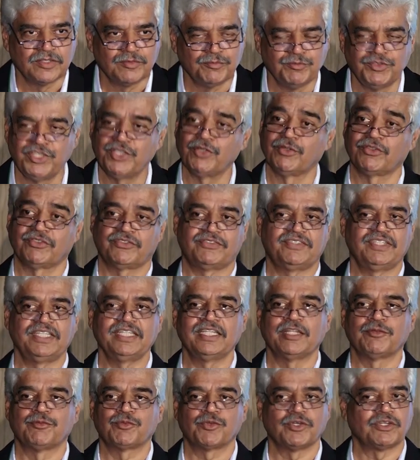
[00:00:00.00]
We do not see
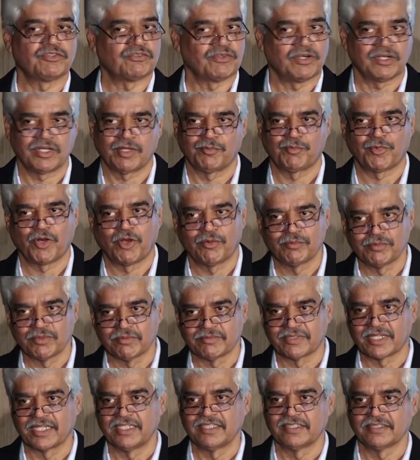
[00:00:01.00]
them, so it is not a
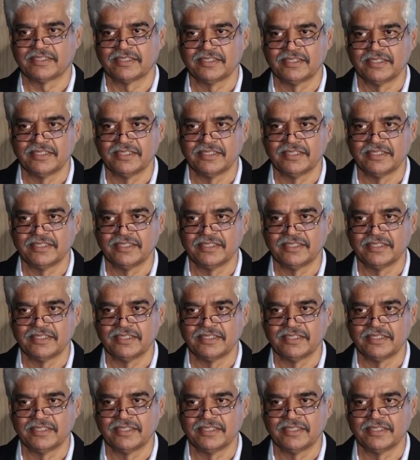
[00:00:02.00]
problem, right?